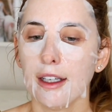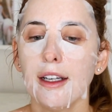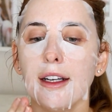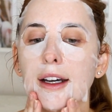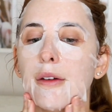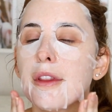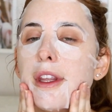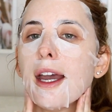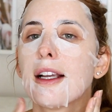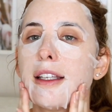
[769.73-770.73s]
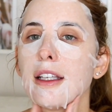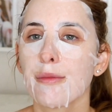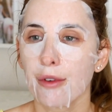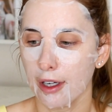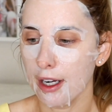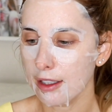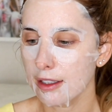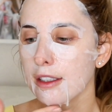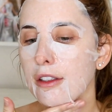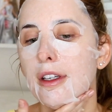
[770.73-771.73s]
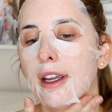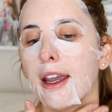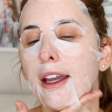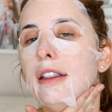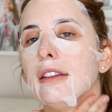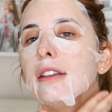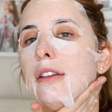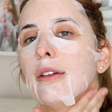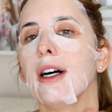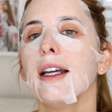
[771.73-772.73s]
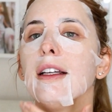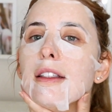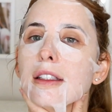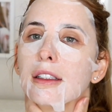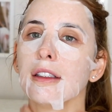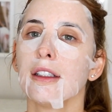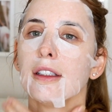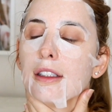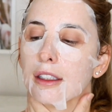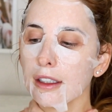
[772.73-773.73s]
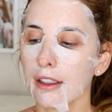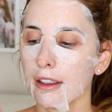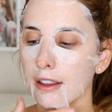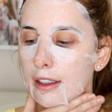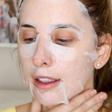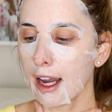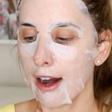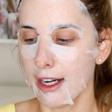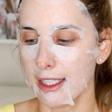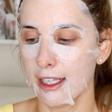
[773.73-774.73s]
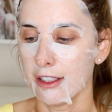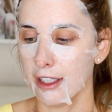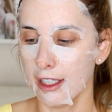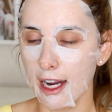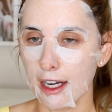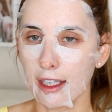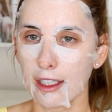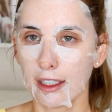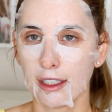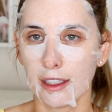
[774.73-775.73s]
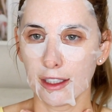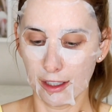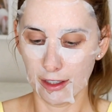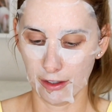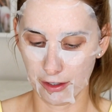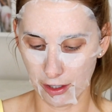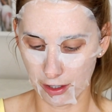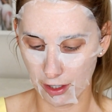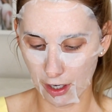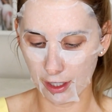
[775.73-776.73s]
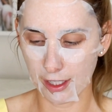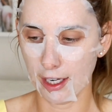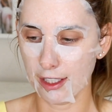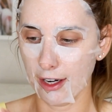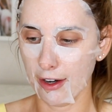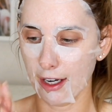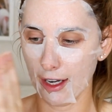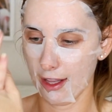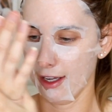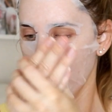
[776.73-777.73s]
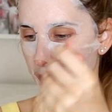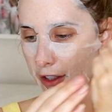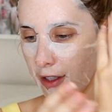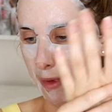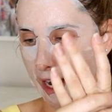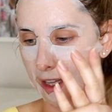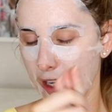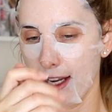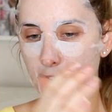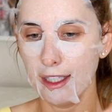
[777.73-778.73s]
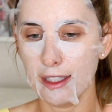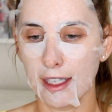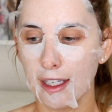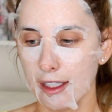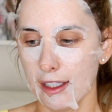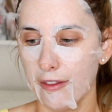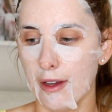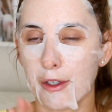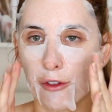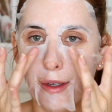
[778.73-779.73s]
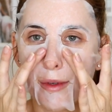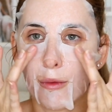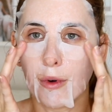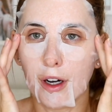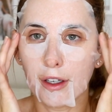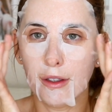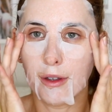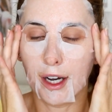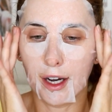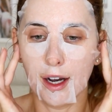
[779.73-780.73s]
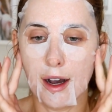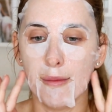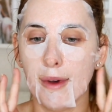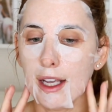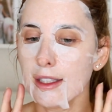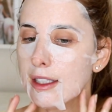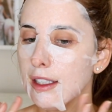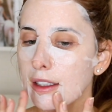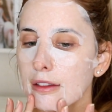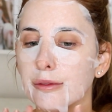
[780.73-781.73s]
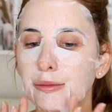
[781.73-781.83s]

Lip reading: Now, with the excess product, you can always carry it down to your neck, onto your décolletage area, and then onto the back of the hands. Give them a treatment while you are masking.